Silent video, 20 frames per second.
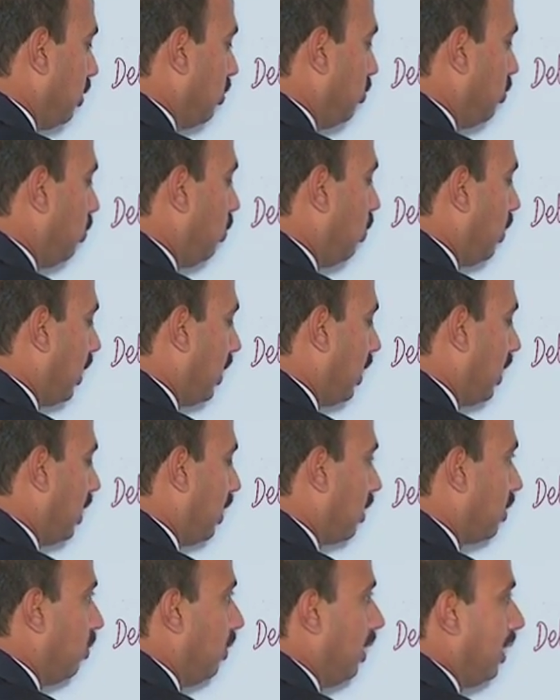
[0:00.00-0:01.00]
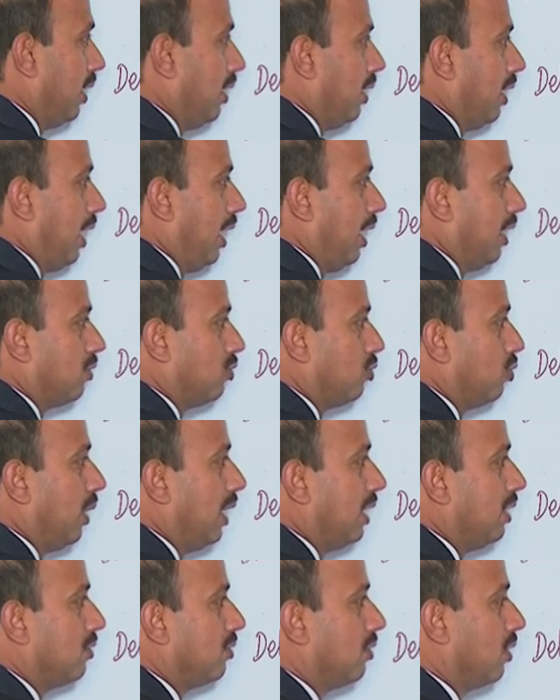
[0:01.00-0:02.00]
So, you can calculate x
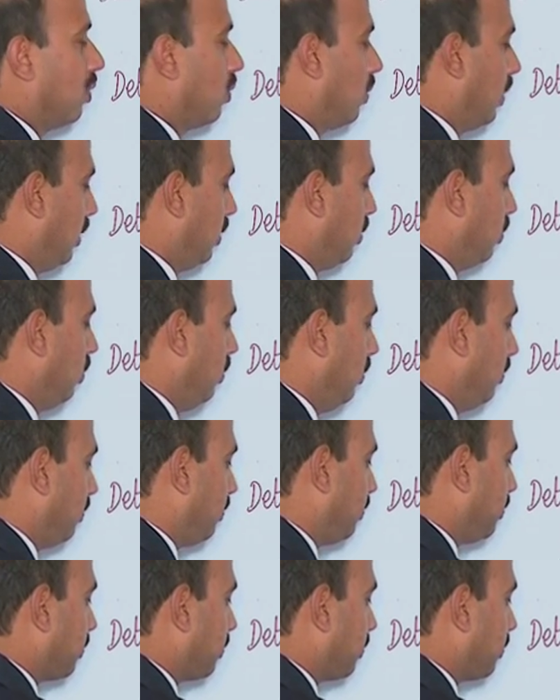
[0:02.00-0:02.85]
1 is equal to